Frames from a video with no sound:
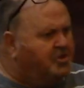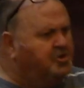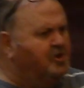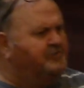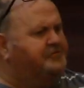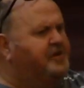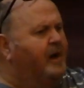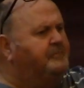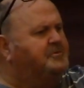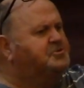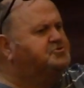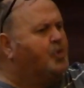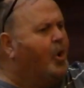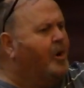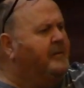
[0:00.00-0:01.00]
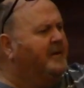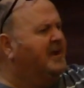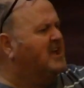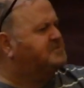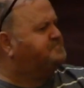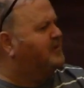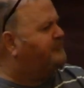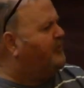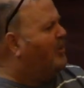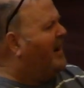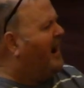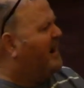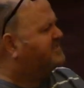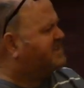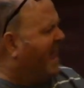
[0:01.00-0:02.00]
You've come to torment us before
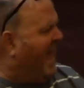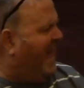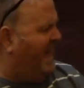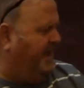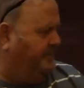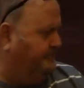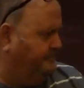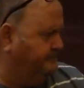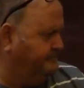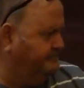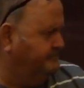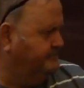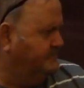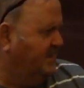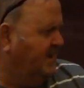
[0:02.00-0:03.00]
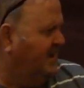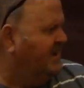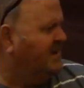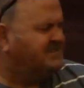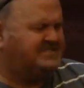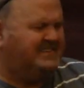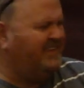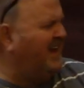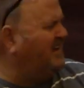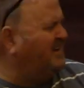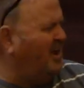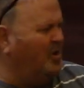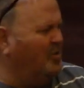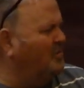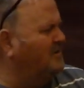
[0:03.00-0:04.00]
our time. See, they
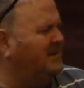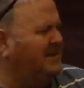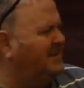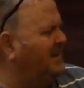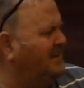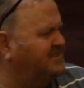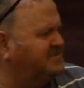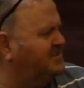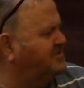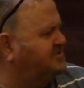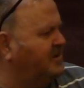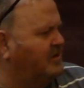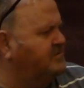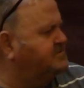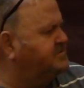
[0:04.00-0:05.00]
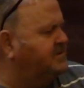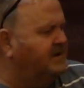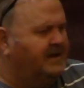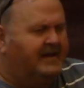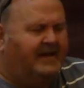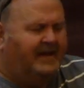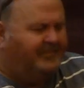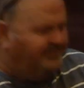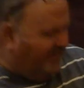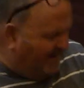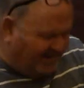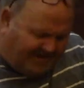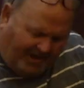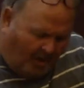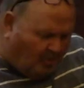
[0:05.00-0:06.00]
know, listen, church, they
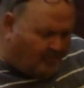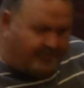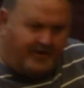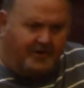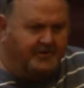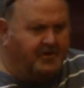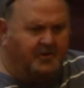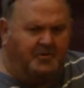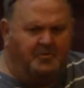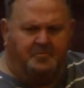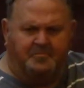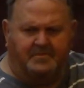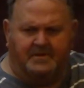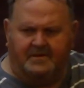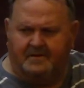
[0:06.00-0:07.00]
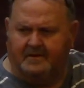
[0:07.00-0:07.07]
know they're doomed.